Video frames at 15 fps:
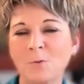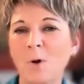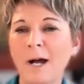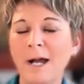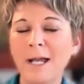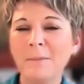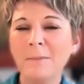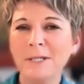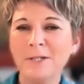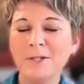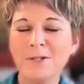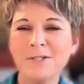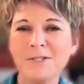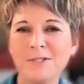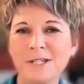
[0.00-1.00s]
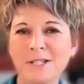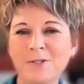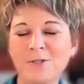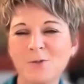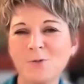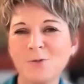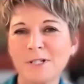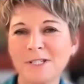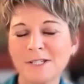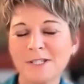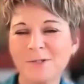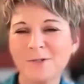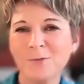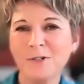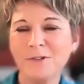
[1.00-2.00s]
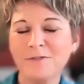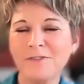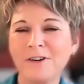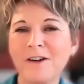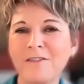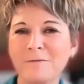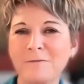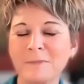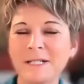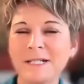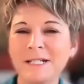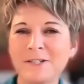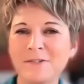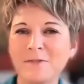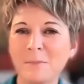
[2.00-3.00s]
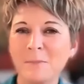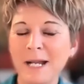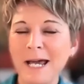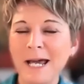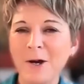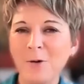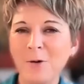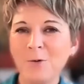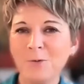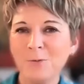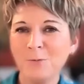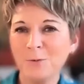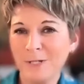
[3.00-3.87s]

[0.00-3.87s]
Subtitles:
Why? Because as soon as we're 5 minutes from now,